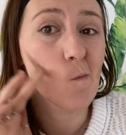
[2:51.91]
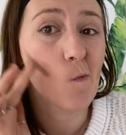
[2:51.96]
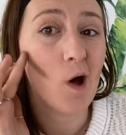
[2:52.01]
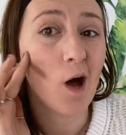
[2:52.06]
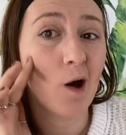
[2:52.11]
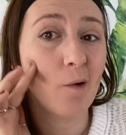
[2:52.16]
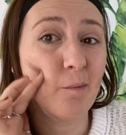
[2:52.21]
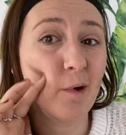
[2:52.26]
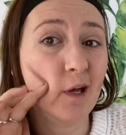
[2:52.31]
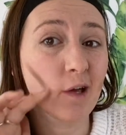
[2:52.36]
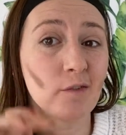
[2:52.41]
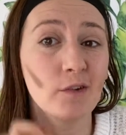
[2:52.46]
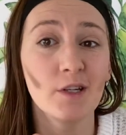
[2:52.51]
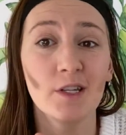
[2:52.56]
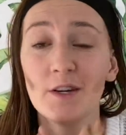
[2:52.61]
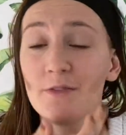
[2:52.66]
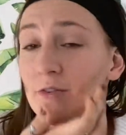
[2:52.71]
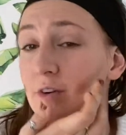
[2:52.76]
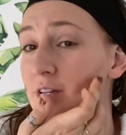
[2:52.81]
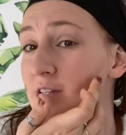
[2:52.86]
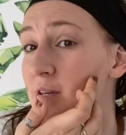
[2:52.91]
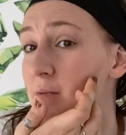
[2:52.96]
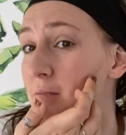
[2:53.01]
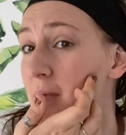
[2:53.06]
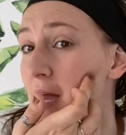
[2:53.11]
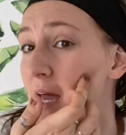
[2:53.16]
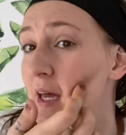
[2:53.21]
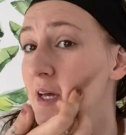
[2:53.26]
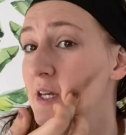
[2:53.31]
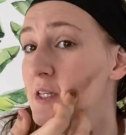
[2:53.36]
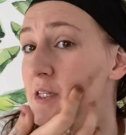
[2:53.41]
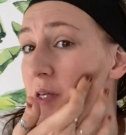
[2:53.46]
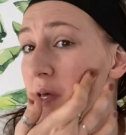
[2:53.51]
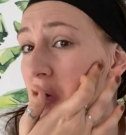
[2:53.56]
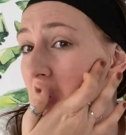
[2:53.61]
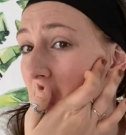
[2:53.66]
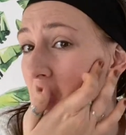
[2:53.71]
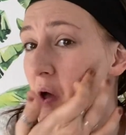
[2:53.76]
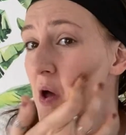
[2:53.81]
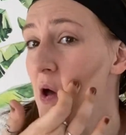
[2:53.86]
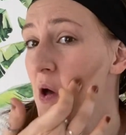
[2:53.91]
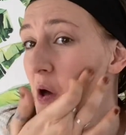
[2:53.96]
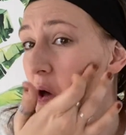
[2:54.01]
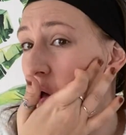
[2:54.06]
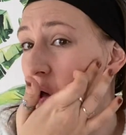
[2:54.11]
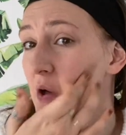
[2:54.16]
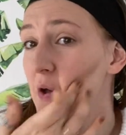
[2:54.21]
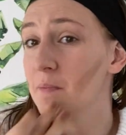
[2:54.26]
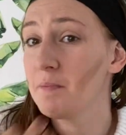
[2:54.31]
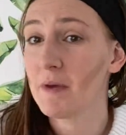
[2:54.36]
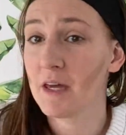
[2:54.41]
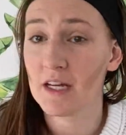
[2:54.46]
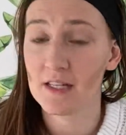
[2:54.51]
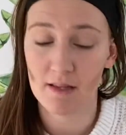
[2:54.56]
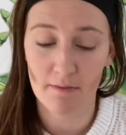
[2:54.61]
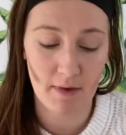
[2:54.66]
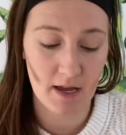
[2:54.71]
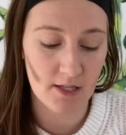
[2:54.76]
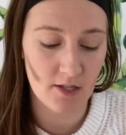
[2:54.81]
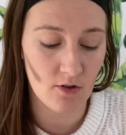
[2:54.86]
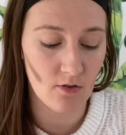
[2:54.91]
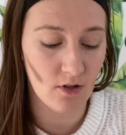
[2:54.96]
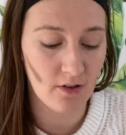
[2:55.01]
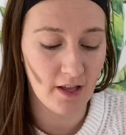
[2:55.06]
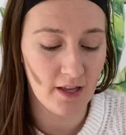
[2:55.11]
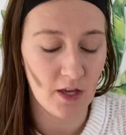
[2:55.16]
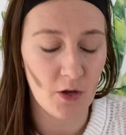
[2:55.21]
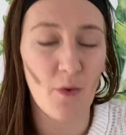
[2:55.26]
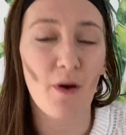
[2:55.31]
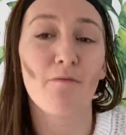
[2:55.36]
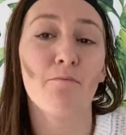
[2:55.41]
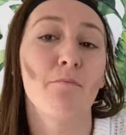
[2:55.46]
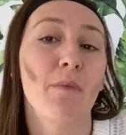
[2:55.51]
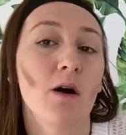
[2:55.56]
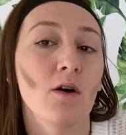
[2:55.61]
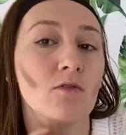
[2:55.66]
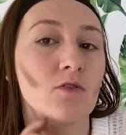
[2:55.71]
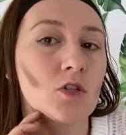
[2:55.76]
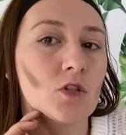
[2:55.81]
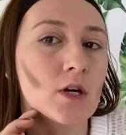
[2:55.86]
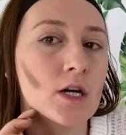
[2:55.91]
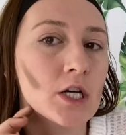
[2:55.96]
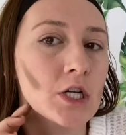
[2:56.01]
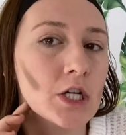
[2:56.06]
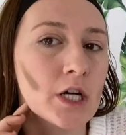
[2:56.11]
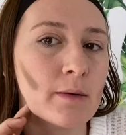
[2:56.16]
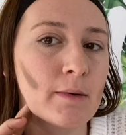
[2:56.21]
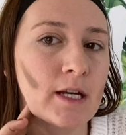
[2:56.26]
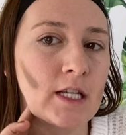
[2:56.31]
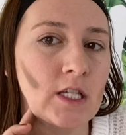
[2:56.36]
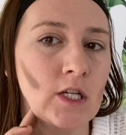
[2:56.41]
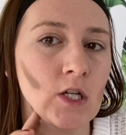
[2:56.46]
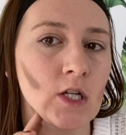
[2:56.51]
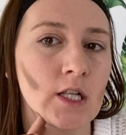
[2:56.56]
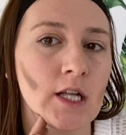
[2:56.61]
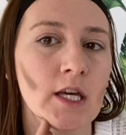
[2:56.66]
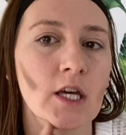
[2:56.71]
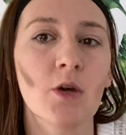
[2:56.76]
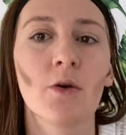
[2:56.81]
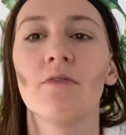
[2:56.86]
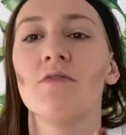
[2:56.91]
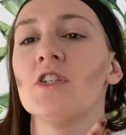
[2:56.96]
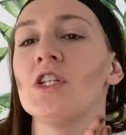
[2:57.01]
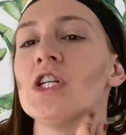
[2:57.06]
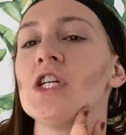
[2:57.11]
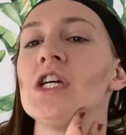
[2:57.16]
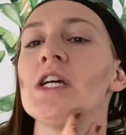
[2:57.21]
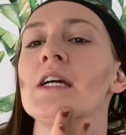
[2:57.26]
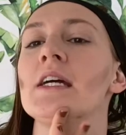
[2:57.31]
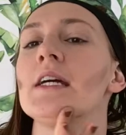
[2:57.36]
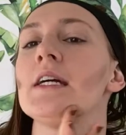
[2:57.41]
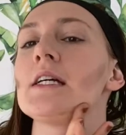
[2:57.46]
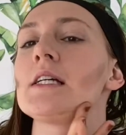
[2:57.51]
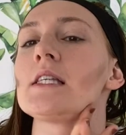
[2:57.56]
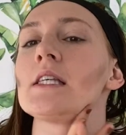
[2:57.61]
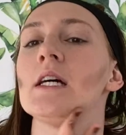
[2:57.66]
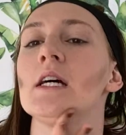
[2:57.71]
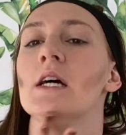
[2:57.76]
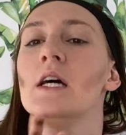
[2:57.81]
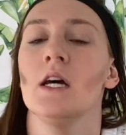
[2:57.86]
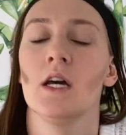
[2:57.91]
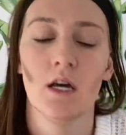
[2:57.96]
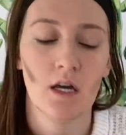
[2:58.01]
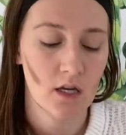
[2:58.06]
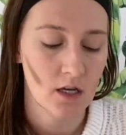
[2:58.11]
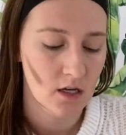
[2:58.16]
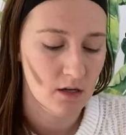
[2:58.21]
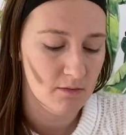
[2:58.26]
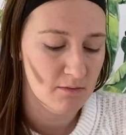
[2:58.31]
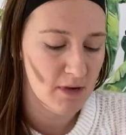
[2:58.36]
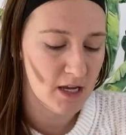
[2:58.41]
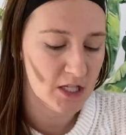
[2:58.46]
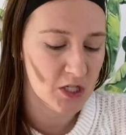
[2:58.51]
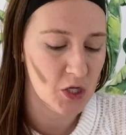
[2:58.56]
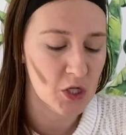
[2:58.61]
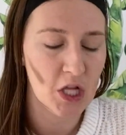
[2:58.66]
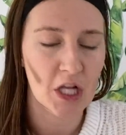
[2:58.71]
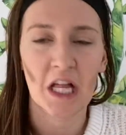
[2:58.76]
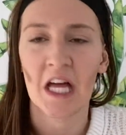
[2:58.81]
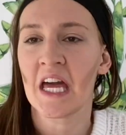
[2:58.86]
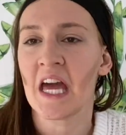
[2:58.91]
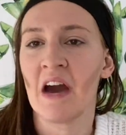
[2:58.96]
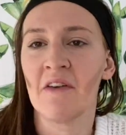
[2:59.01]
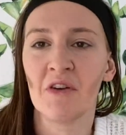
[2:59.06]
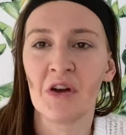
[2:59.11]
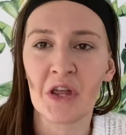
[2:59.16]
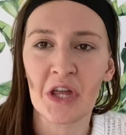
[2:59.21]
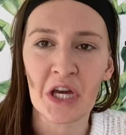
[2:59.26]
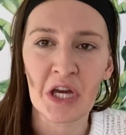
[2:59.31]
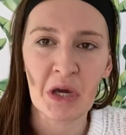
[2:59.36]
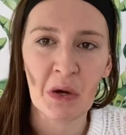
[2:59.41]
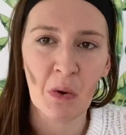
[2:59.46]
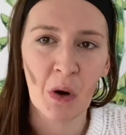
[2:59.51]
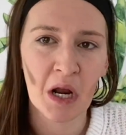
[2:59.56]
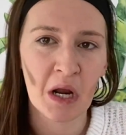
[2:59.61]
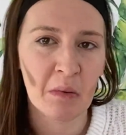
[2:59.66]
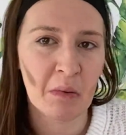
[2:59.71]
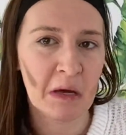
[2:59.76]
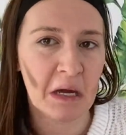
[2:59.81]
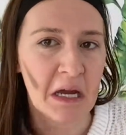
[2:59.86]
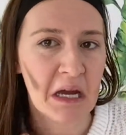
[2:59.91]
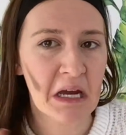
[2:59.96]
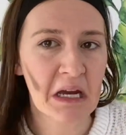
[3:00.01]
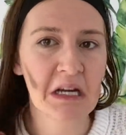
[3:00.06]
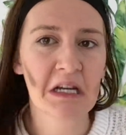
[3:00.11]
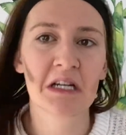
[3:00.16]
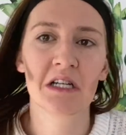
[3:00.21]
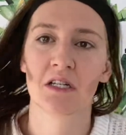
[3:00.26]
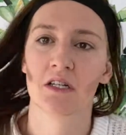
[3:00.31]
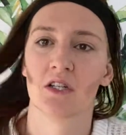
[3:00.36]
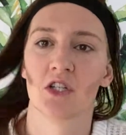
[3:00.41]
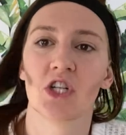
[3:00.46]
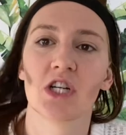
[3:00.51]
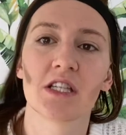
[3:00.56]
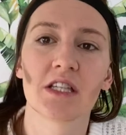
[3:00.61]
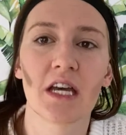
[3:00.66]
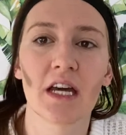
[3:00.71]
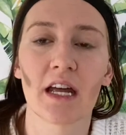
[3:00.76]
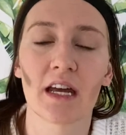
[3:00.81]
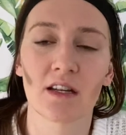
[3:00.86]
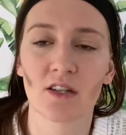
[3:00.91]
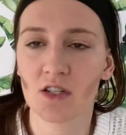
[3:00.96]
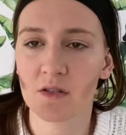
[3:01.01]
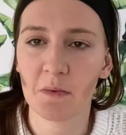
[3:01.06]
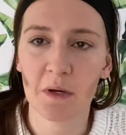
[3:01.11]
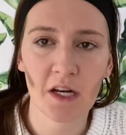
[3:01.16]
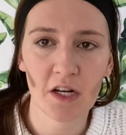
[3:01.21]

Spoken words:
how big of a difference it makes. Because it makes you look like you have bone structure. It makes you look like you have cheeks. It makes you look like everything you want to be. Just kidding. Just be